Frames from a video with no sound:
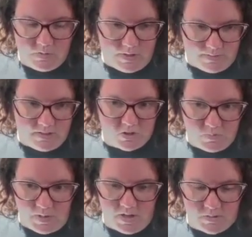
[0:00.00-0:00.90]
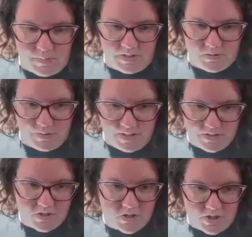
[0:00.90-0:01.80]
get the experience by doing
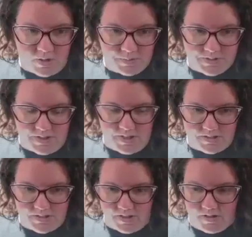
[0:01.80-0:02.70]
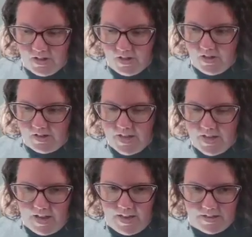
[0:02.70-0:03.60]
internships. And I said,
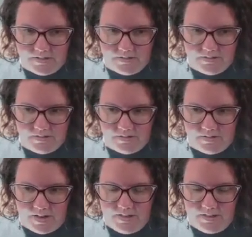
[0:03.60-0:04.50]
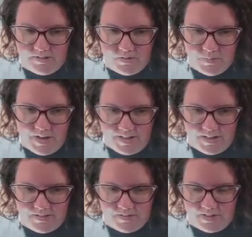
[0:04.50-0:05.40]
yeah, I needed the money.
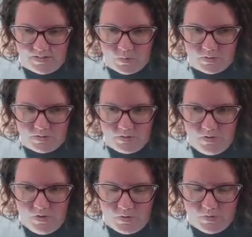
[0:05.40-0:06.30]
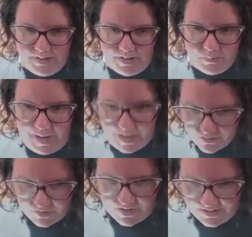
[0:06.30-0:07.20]
And they're like, well, you can get
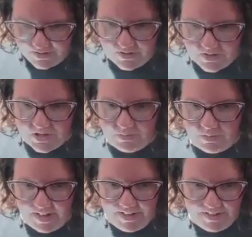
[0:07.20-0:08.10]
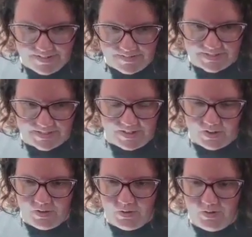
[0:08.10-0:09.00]
paid for an internship, right? It's like,
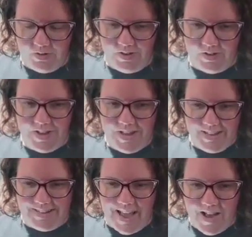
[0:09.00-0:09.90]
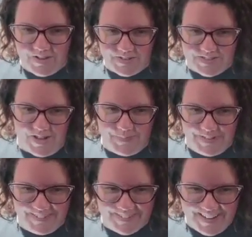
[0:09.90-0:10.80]
oh, now you tell
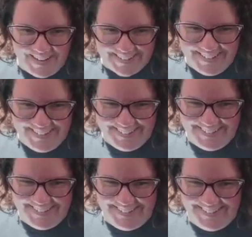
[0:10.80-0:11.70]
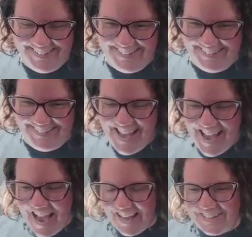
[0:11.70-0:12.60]
me, right?
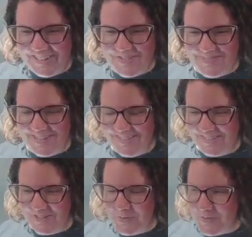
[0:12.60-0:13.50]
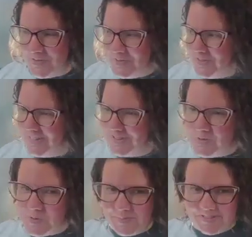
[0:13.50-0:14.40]
I could have been in a cool
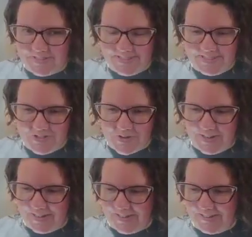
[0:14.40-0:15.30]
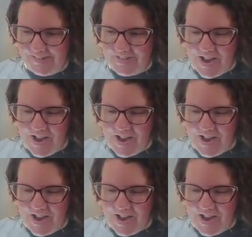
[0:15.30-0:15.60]
building drinking